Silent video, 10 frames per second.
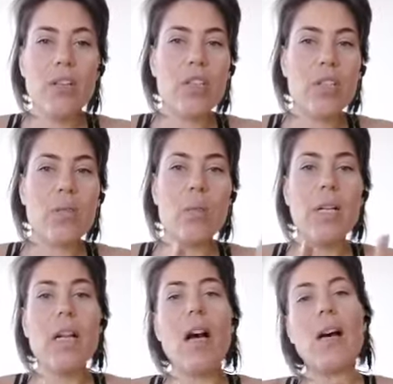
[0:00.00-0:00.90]
Just
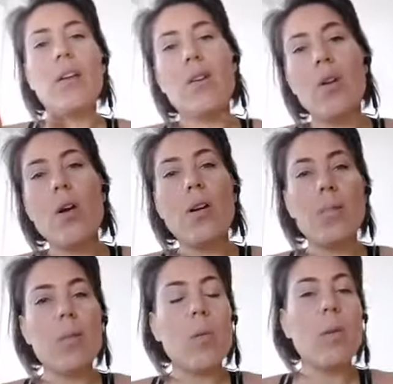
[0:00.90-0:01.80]
rely on your own
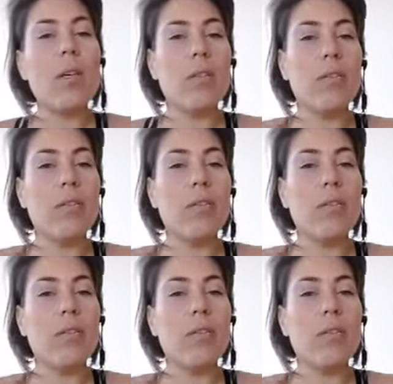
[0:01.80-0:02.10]
abdominal